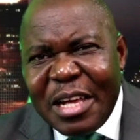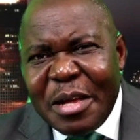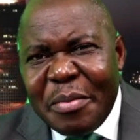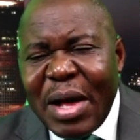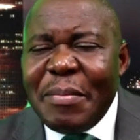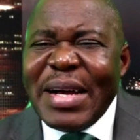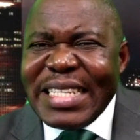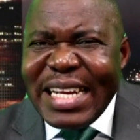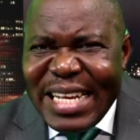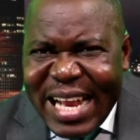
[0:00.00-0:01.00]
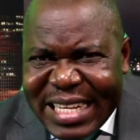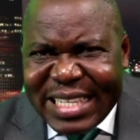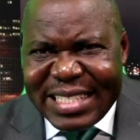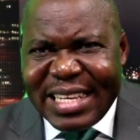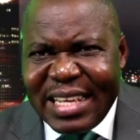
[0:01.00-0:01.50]
by my
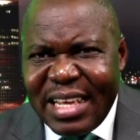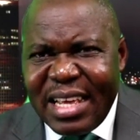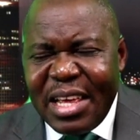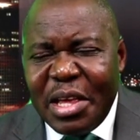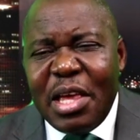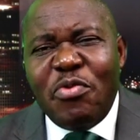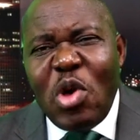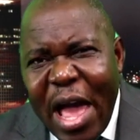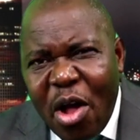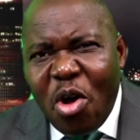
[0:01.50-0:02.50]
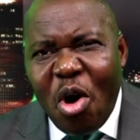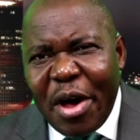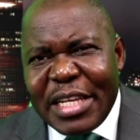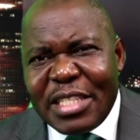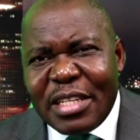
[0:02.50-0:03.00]
tenacity, if you are
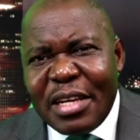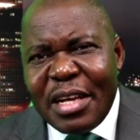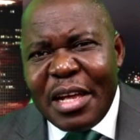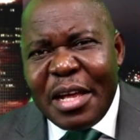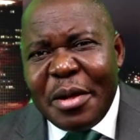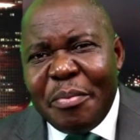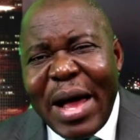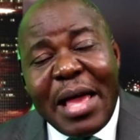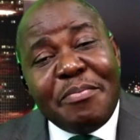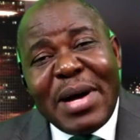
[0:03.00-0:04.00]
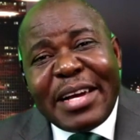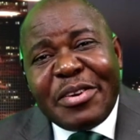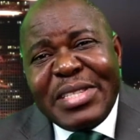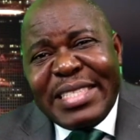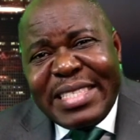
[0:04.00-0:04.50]
encouraged by my
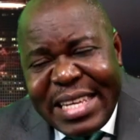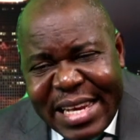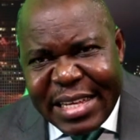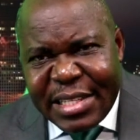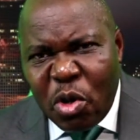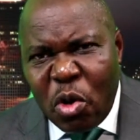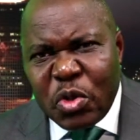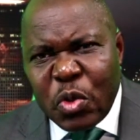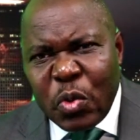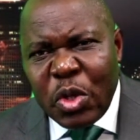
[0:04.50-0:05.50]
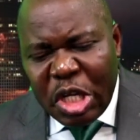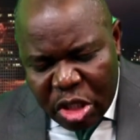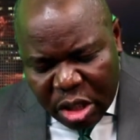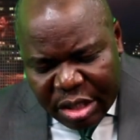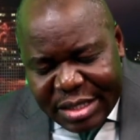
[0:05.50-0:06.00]
resilience also to
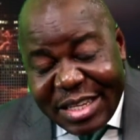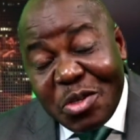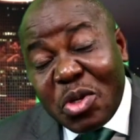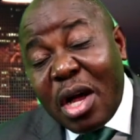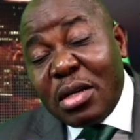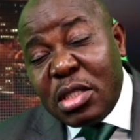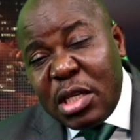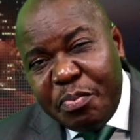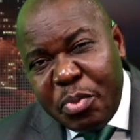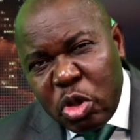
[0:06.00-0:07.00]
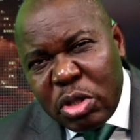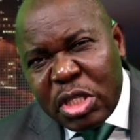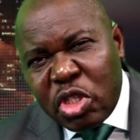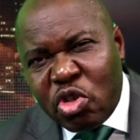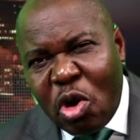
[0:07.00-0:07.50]
continue to contribute to this
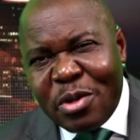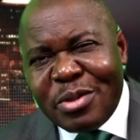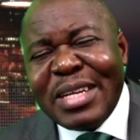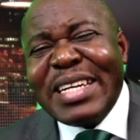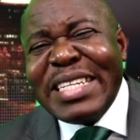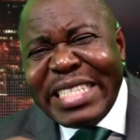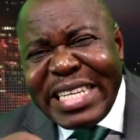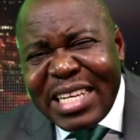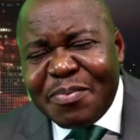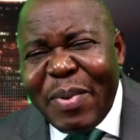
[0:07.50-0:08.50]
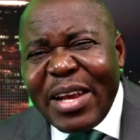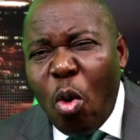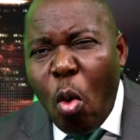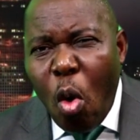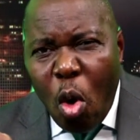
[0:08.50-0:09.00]
struggle, despite
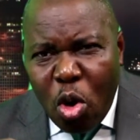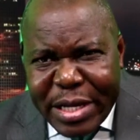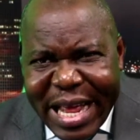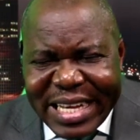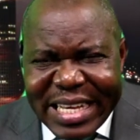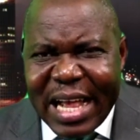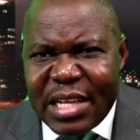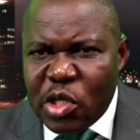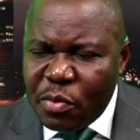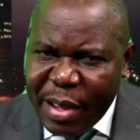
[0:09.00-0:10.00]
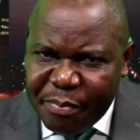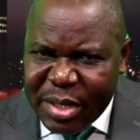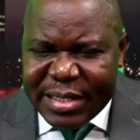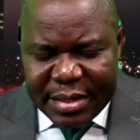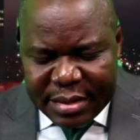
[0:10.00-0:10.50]
all the attacks on my person,